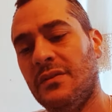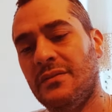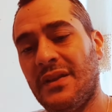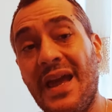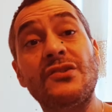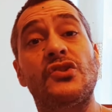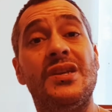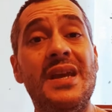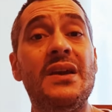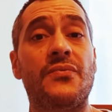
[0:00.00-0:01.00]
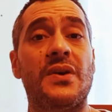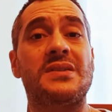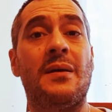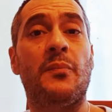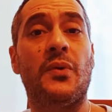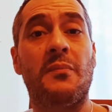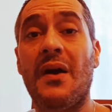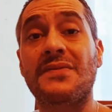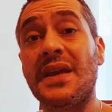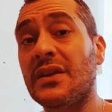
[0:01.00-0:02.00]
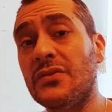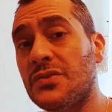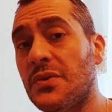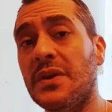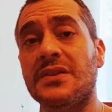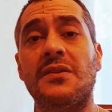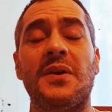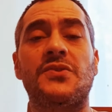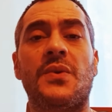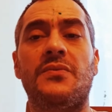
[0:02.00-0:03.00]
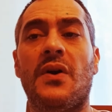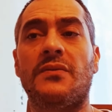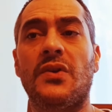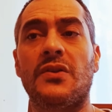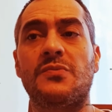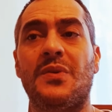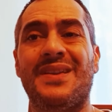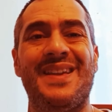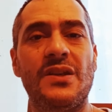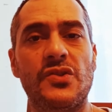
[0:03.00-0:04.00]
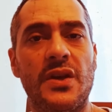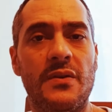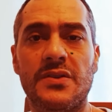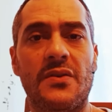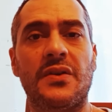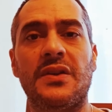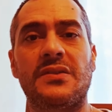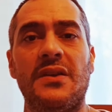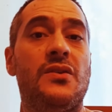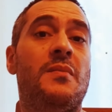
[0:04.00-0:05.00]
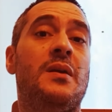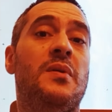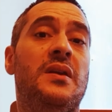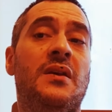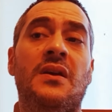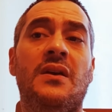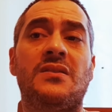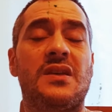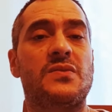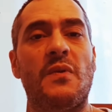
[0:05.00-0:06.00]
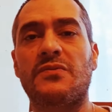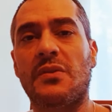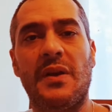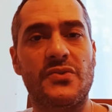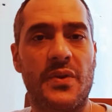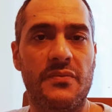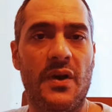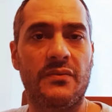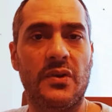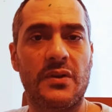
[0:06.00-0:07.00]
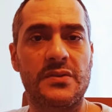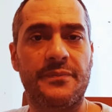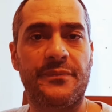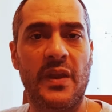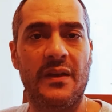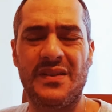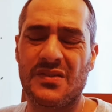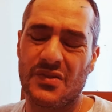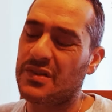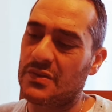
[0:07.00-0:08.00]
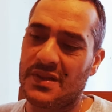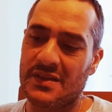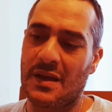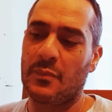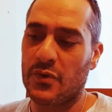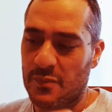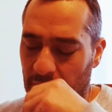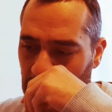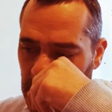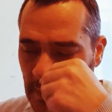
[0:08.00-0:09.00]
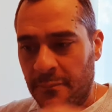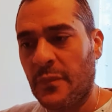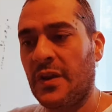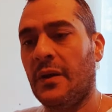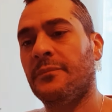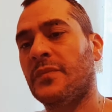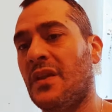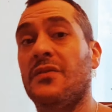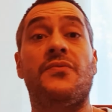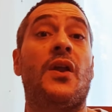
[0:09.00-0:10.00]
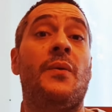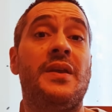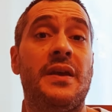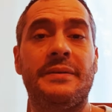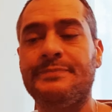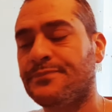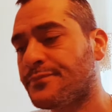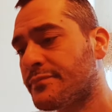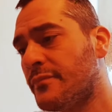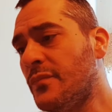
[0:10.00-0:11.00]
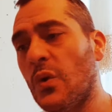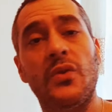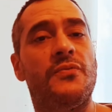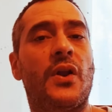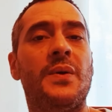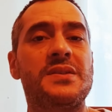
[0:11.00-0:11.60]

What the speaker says: next year, for example, it might have taken you 2 years to make $25, but the next year it's only going to take you maybe 6 months to make $25. Yeah, and these are just loose examples, but you know, then the following year or the following